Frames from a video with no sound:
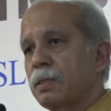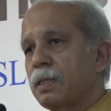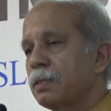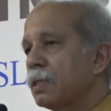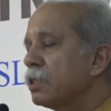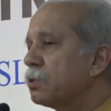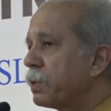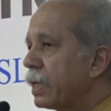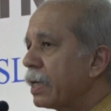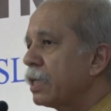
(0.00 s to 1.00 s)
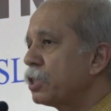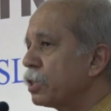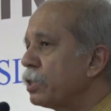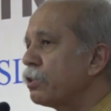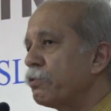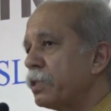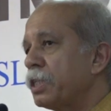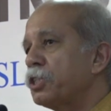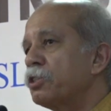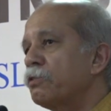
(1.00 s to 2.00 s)
And thus began a journey of a
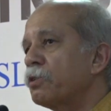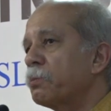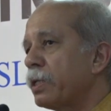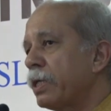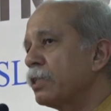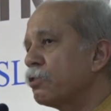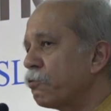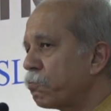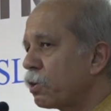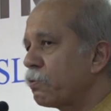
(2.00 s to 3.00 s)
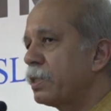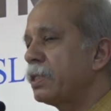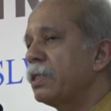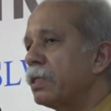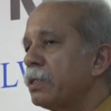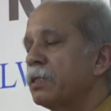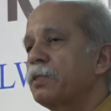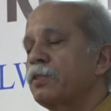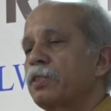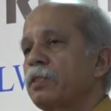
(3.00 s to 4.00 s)
nation from the days of poverty,
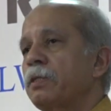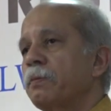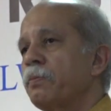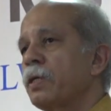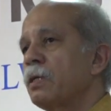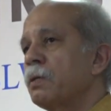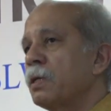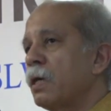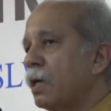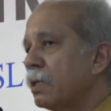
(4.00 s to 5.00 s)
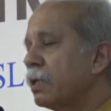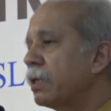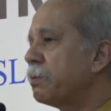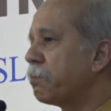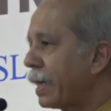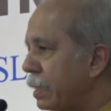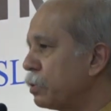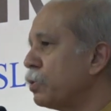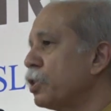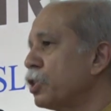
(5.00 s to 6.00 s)
illiteracy, hunger and
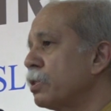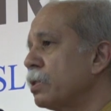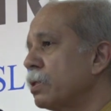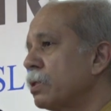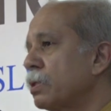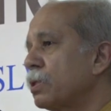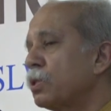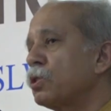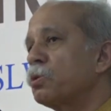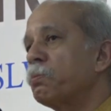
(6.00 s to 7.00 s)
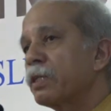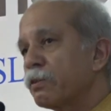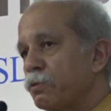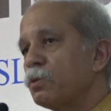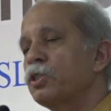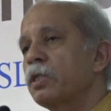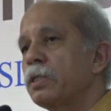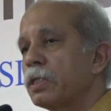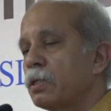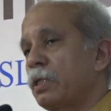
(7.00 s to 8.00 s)
malnutrition to better future
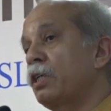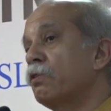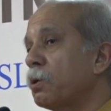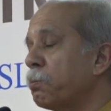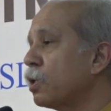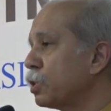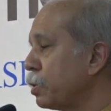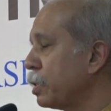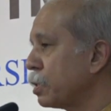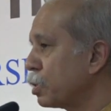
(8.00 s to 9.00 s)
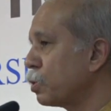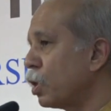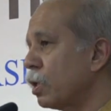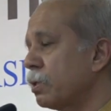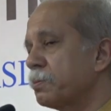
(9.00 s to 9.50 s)
and equal opportunities to all.